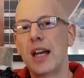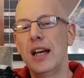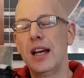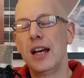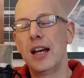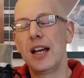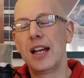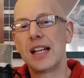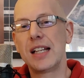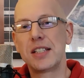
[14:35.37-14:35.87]

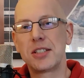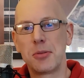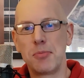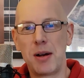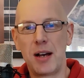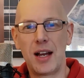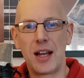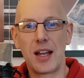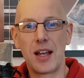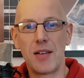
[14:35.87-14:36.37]
into
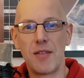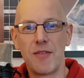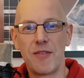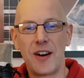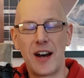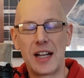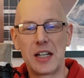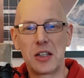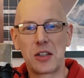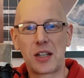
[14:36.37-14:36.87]
my
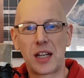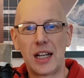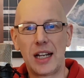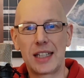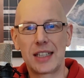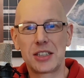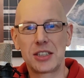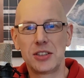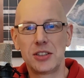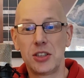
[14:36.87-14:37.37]
vinyl
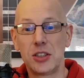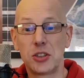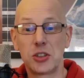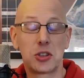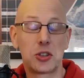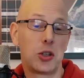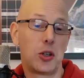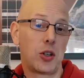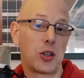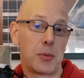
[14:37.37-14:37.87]
collection and
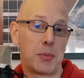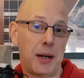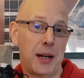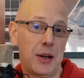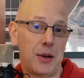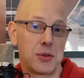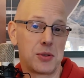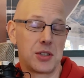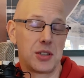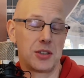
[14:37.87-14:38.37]
just talk
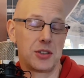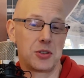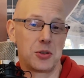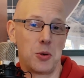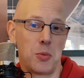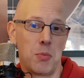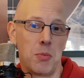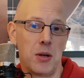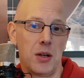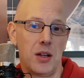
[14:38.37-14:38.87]
about
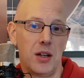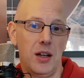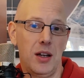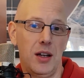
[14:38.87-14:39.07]
some